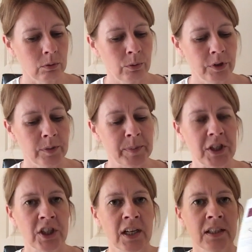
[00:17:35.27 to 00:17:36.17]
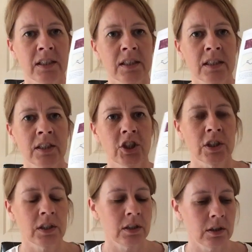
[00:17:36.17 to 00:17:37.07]
all the speciality
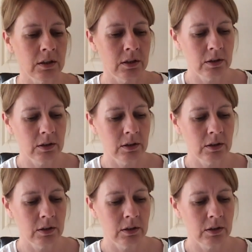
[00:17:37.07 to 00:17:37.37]
stitches,